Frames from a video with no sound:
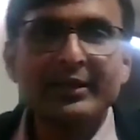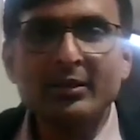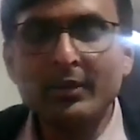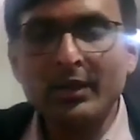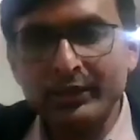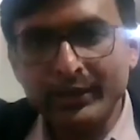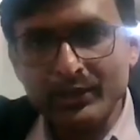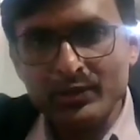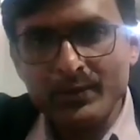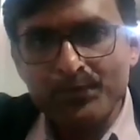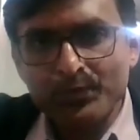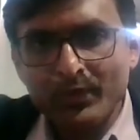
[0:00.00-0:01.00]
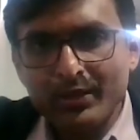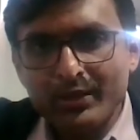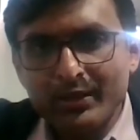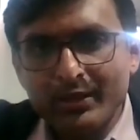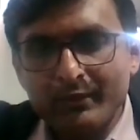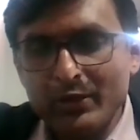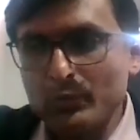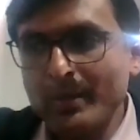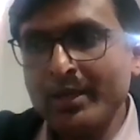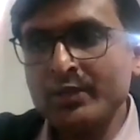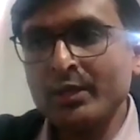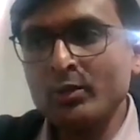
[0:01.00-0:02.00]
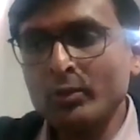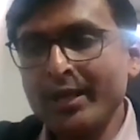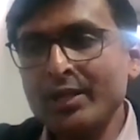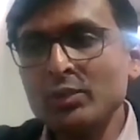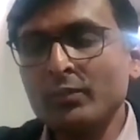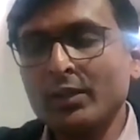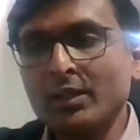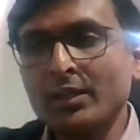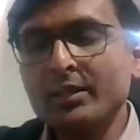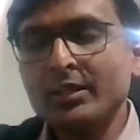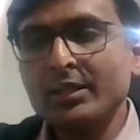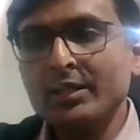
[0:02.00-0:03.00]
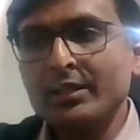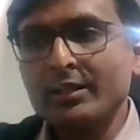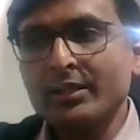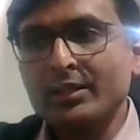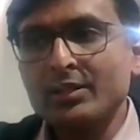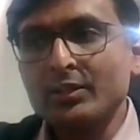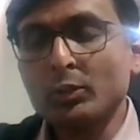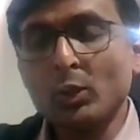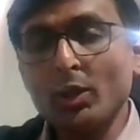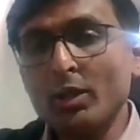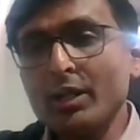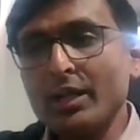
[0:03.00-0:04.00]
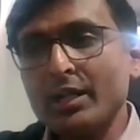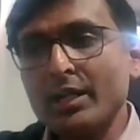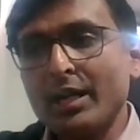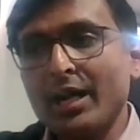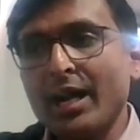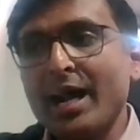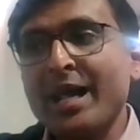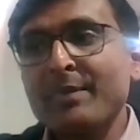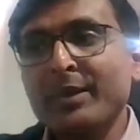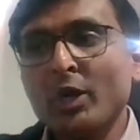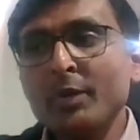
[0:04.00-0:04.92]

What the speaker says: in the markets, which means in today's world, though I may